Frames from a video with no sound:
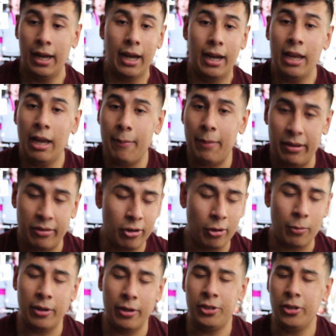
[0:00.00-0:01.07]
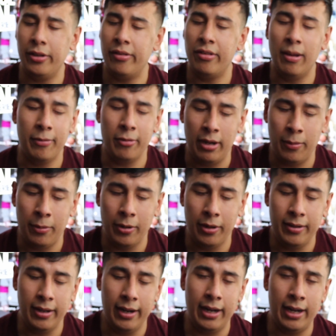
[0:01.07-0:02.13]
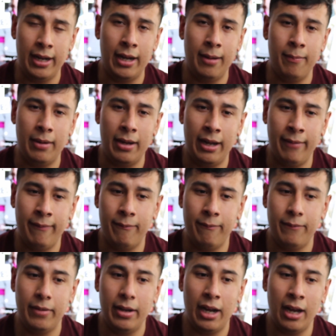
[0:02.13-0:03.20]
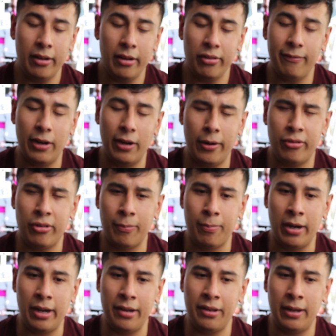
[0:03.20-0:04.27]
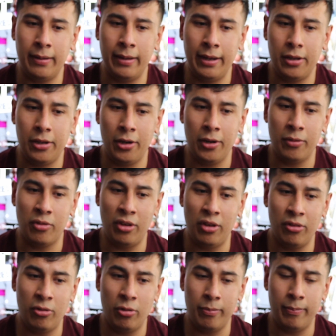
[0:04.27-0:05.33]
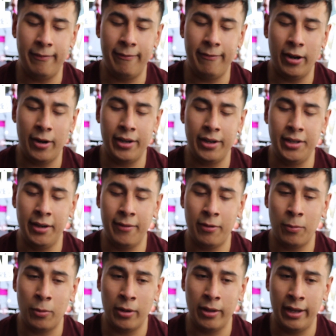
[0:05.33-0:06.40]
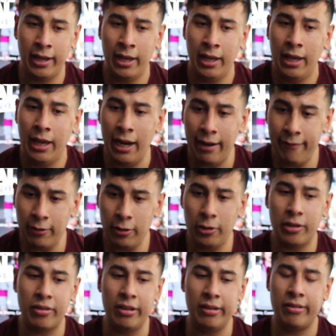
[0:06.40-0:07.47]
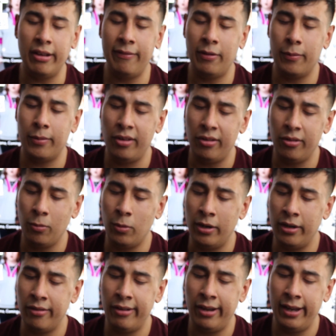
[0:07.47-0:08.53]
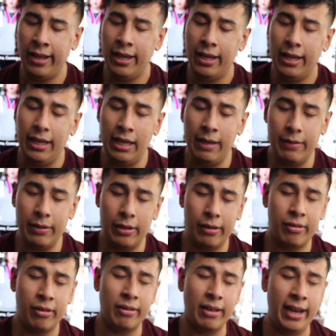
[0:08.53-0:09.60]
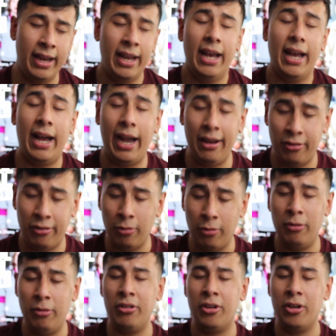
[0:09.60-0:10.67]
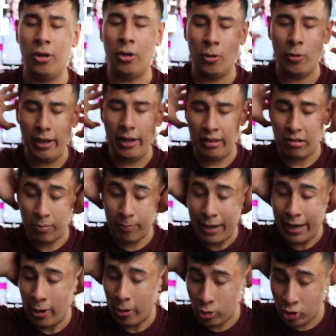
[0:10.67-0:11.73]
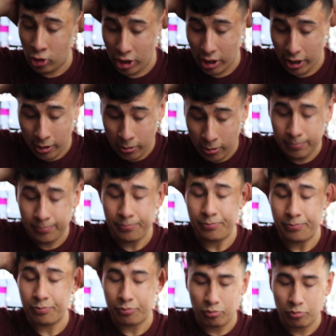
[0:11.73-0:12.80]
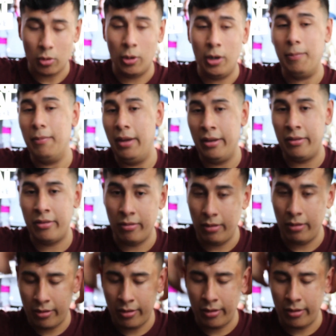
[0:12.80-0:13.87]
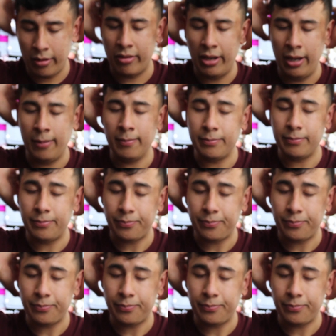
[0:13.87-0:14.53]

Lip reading: yeah, but I still really enjoyed this episode. I really did. I'm honestly very surprised how season two has been very different. Where and I think you can say the same thing with season one, is that even though this is a High School Musical inspired show, well, it's in the same